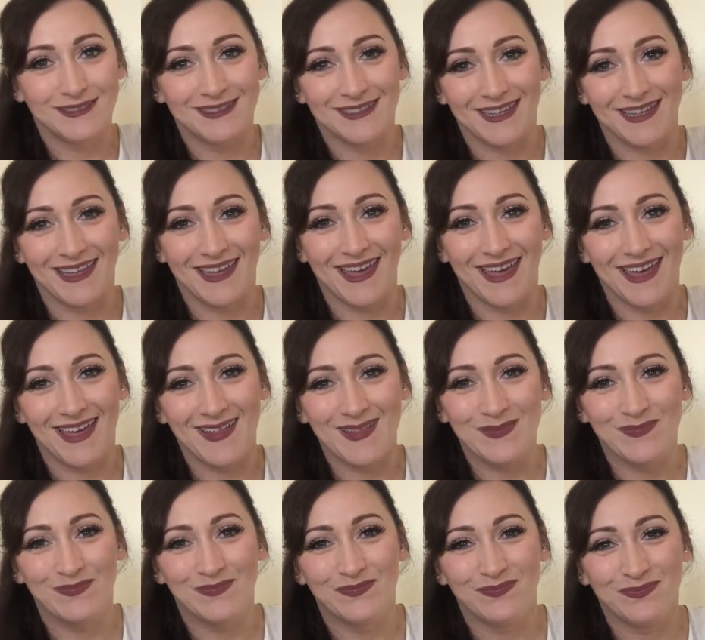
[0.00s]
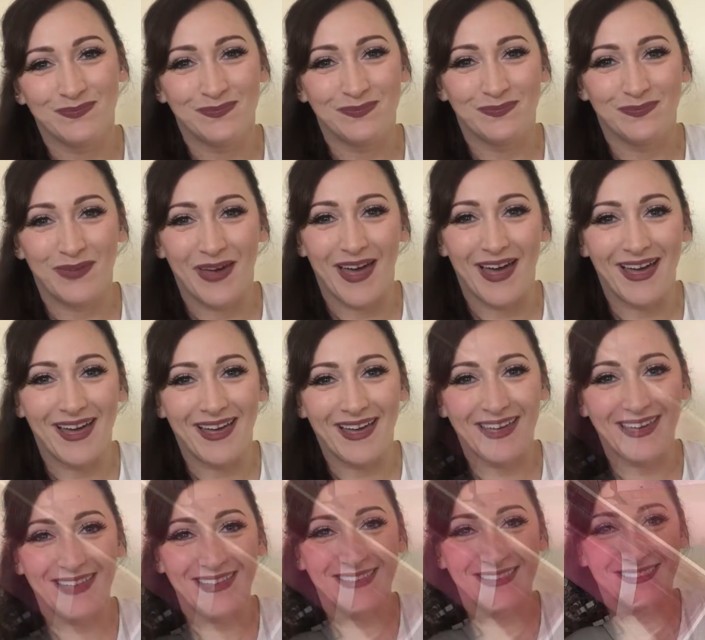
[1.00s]
Take care.
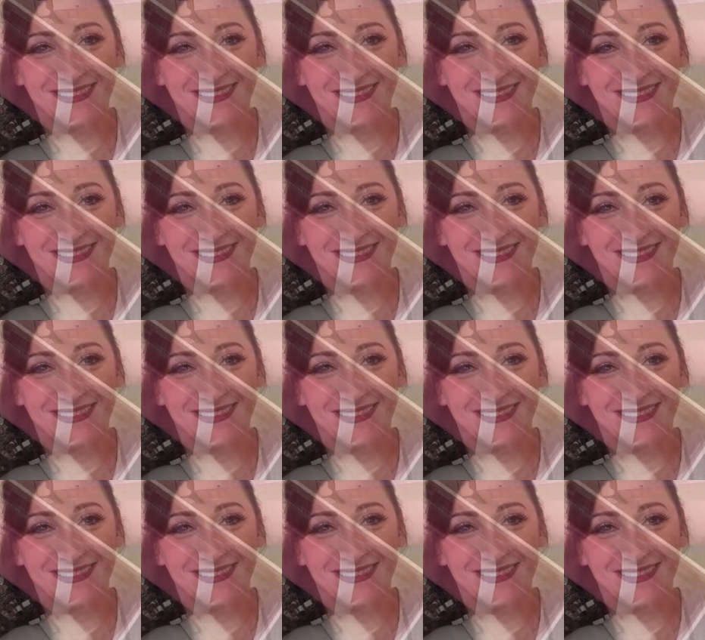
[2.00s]
Bye.